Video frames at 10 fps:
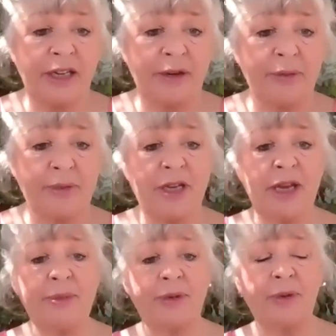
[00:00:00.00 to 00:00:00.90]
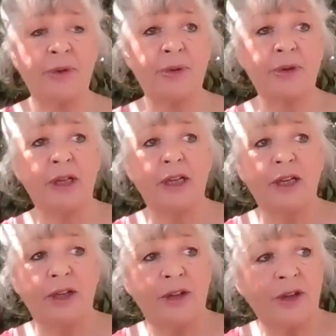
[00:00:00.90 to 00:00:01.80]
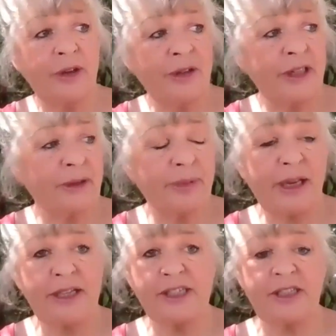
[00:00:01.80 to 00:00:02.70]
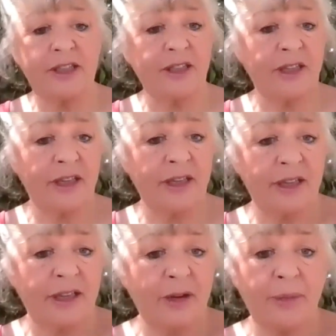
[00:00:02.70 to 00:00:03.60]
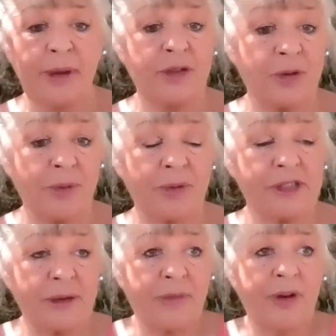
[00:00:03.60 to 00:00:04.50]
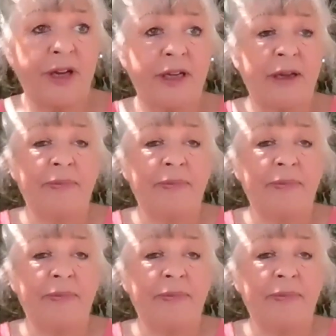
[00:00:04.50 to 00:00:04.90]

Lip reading: dining room table, or a little place in your bedroom or somewhere,